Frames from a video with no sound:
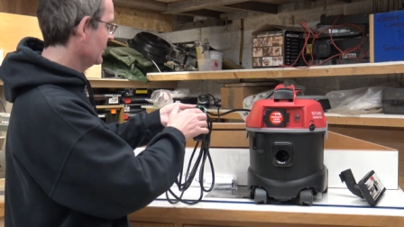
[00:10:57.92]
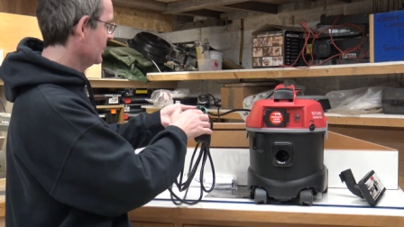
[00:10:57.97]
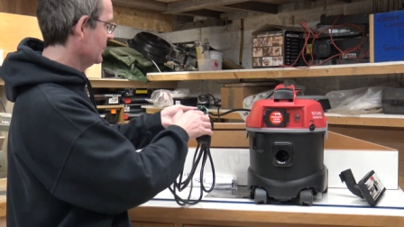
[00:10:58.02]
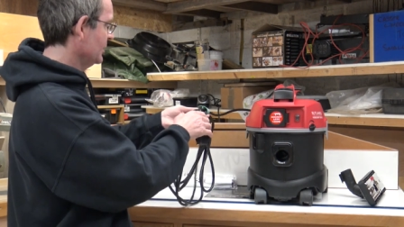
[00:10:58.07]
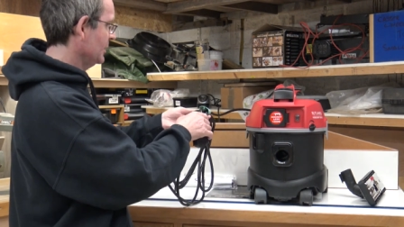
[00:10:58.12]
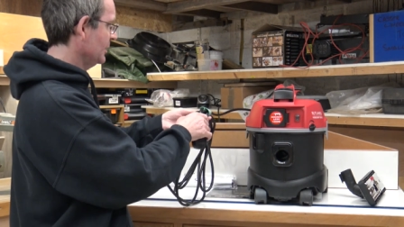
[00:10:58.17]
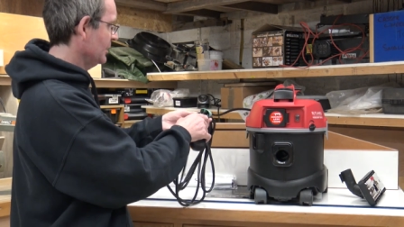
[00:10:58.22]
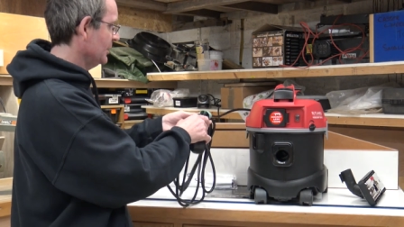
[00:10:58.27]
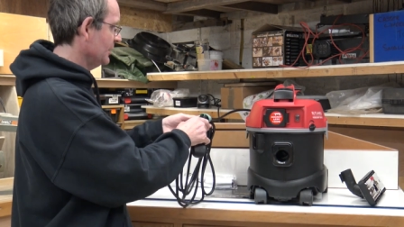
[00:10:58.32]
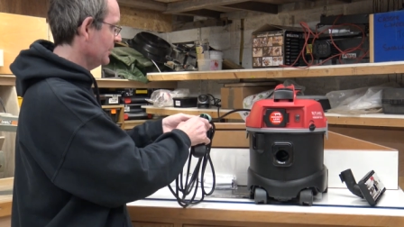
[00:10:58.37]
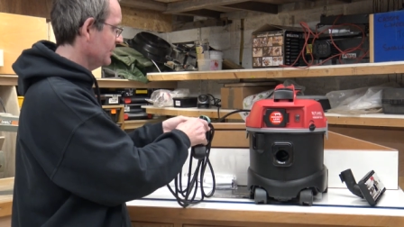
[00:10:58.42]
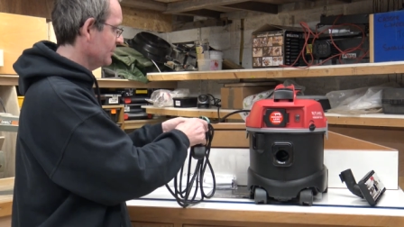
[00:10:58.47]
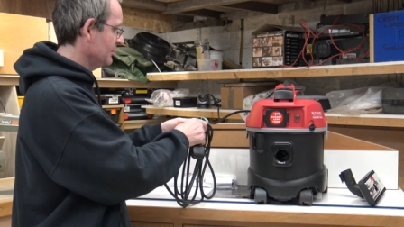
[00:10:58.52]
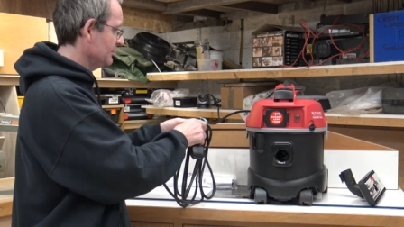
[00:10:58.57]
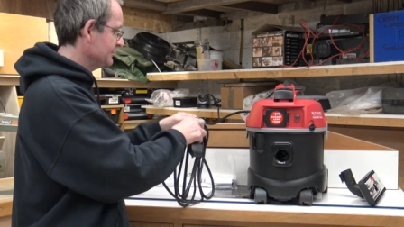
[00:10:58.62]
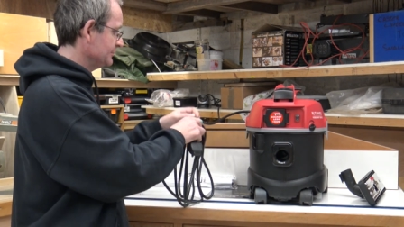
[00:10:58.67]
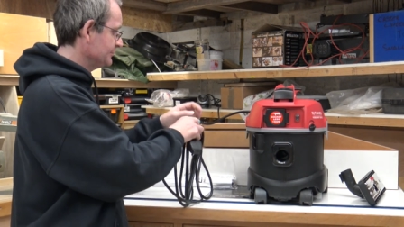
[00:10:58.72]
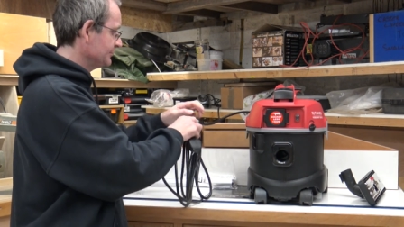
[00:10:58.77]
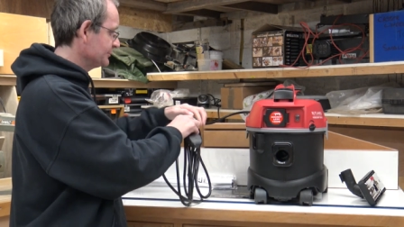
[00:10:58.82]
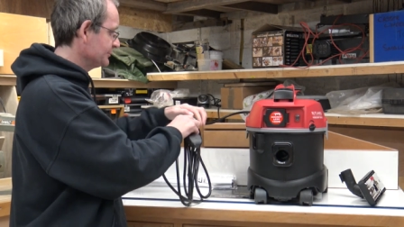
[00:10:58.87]
uh,
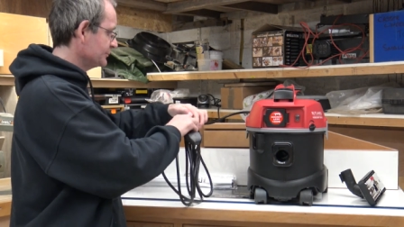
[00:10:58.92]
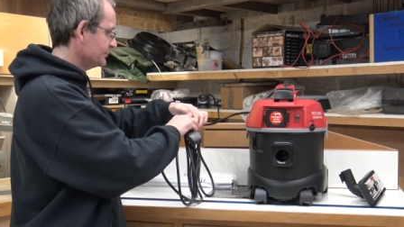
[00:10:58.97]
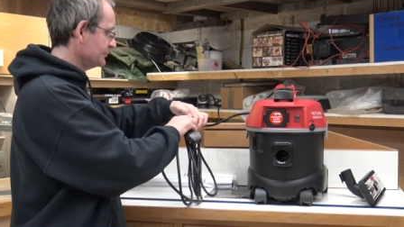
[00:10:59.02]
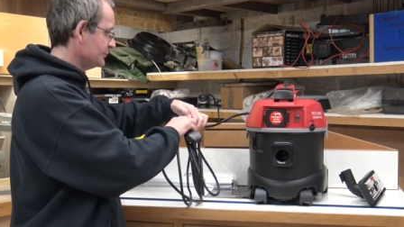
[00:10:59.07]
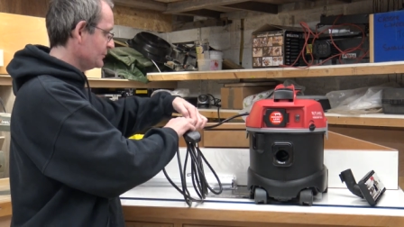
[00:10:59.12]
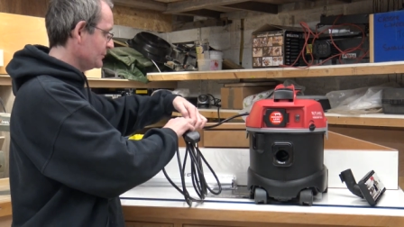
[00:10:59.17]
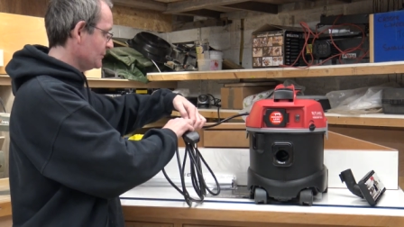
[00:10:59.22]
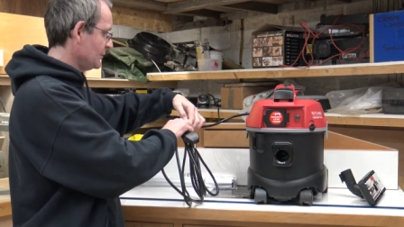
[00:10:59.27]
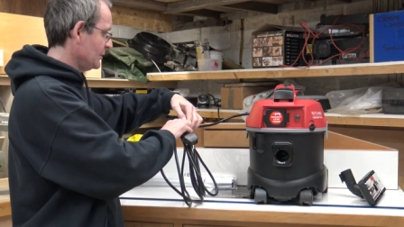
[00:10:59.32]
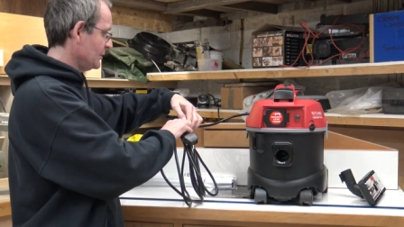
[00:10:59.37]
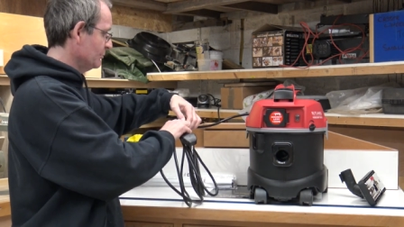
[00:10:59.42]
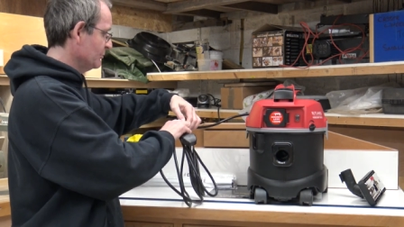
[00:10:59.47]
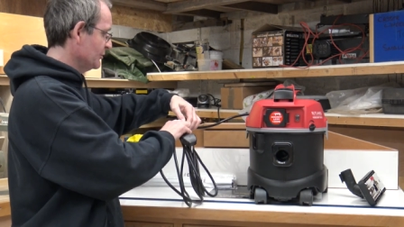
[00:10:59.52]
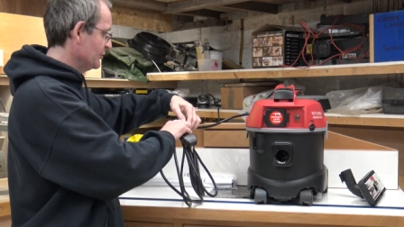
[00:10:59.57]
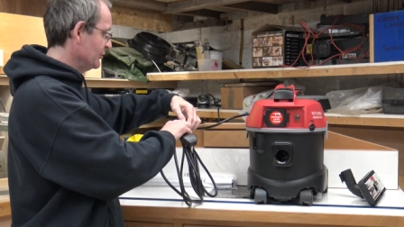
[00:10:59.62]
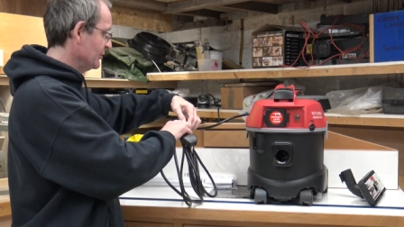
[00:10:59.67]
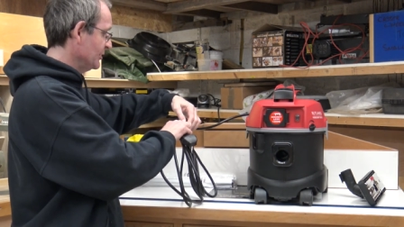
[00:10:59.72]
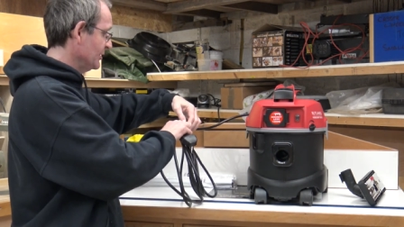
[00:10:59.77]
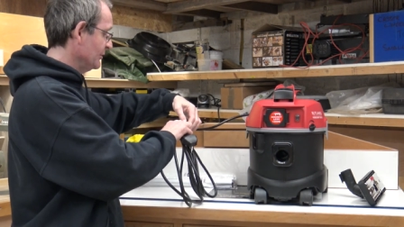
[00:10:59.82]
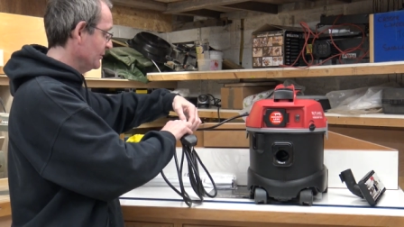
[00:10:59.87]

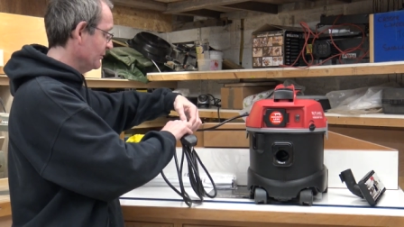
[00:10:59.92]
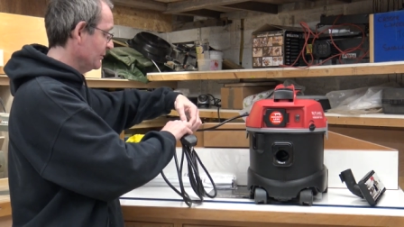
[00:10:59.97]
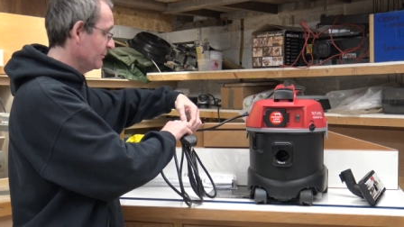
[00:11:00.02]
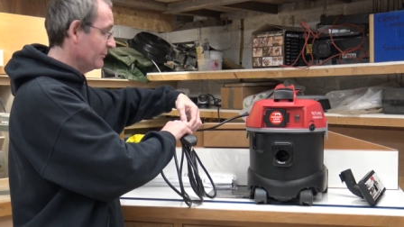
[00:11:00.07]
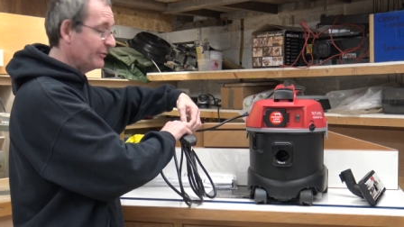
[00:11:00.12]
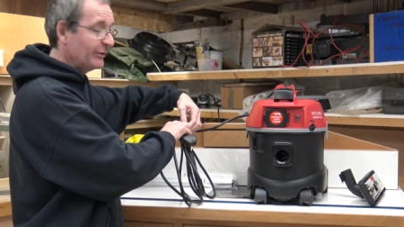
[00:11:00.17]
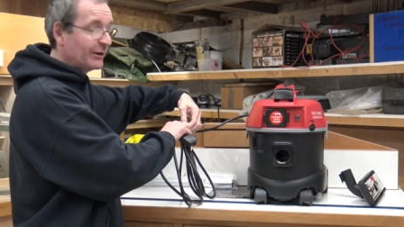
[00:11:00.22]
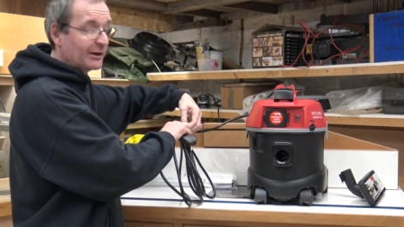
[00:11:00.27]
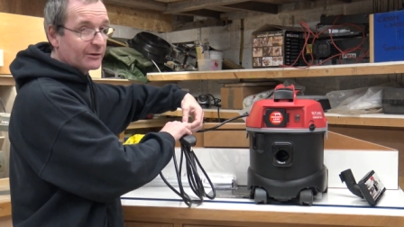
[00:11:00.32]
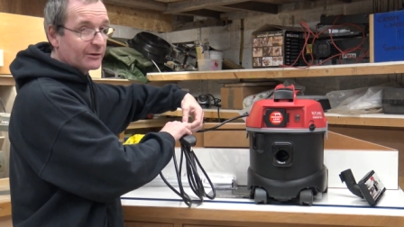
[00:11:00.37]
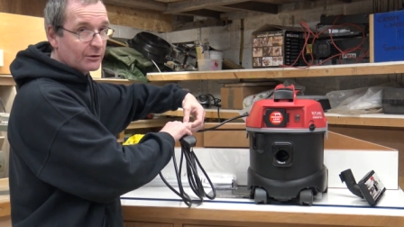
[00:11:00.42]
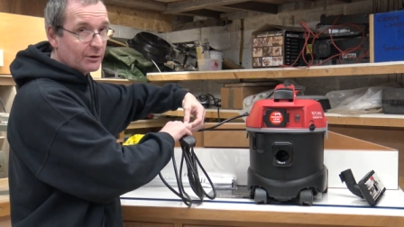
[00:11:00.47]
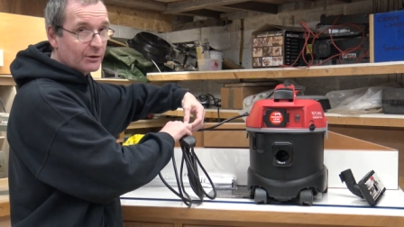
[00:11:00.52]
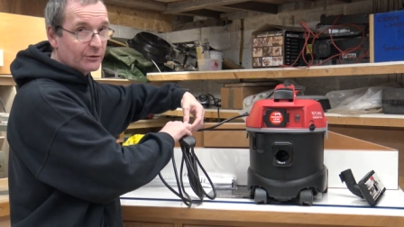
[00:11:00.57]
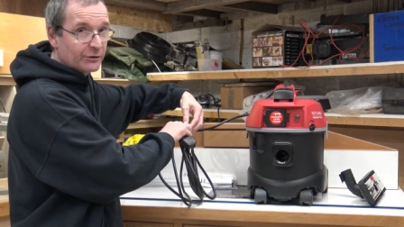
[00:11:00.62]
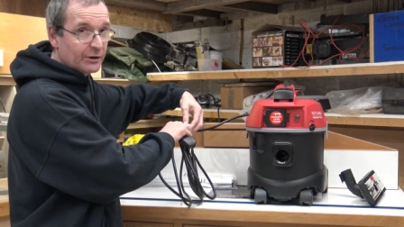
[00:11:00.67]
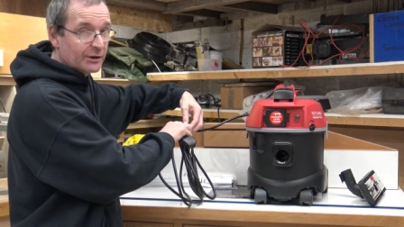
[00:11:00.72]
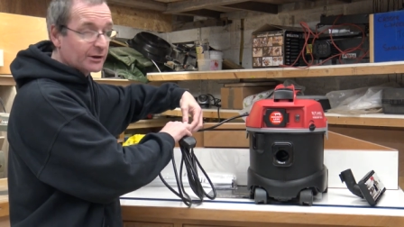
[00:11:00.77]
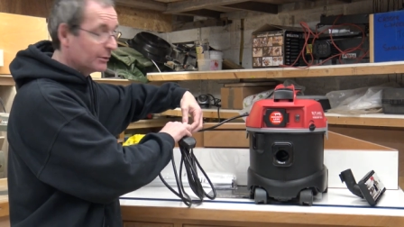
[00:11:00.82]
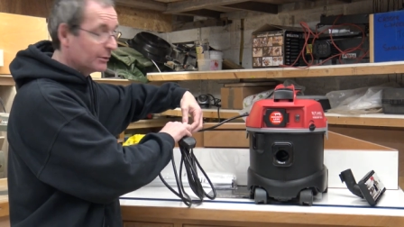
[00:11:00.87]
machines. In fact, I'll
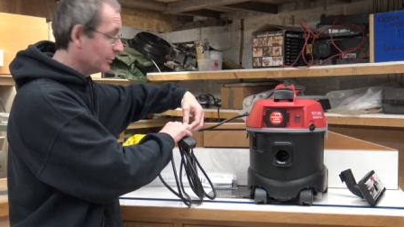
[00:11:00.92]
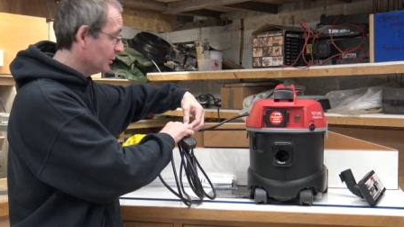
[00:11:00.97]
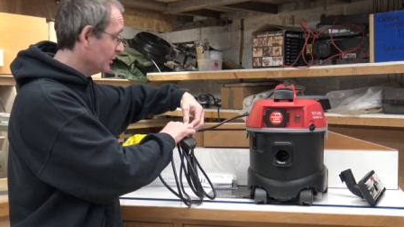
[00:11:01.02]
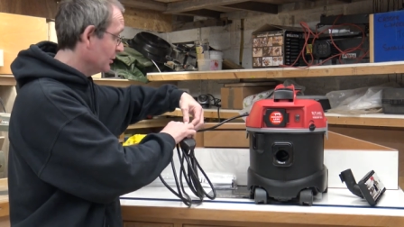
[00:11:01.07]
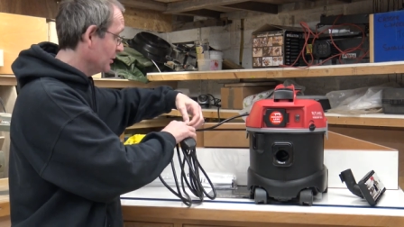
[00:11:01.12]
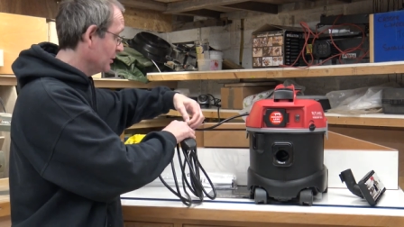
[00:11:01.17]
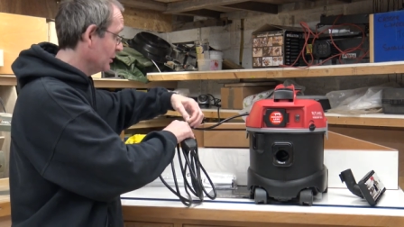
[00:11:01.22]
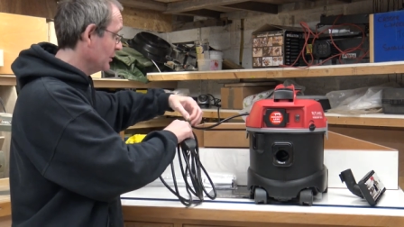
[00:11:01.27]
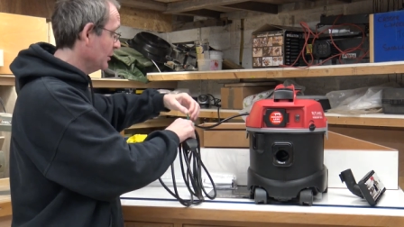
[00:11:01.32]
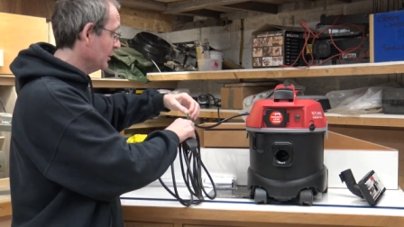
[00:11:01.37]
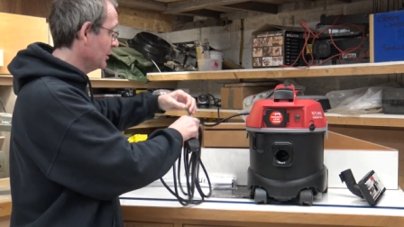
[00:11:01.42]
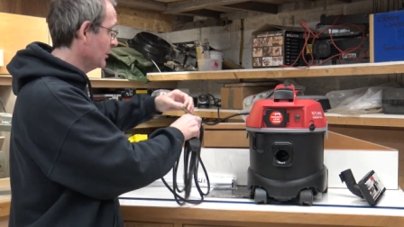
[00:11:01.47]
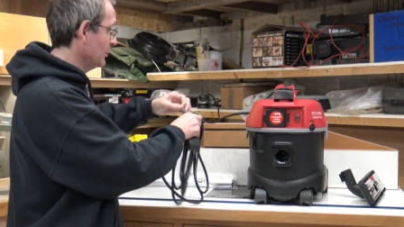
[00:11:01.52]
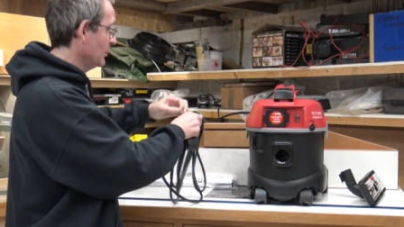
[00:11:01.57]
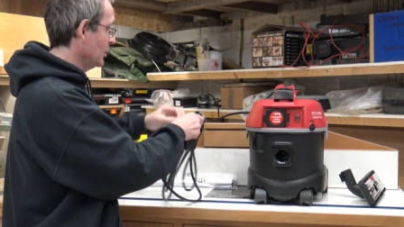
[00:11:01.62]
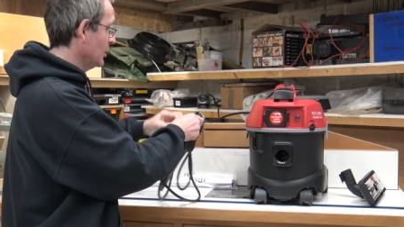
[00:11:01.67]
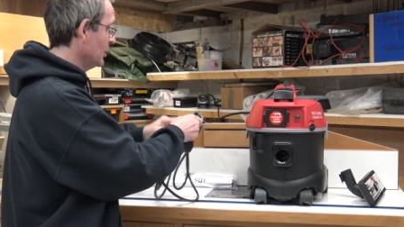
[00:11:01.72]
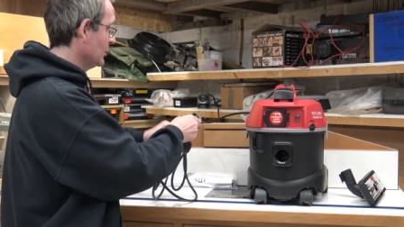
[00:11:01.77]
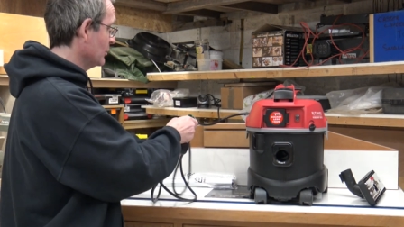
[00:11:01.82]
tell you what. I, I, I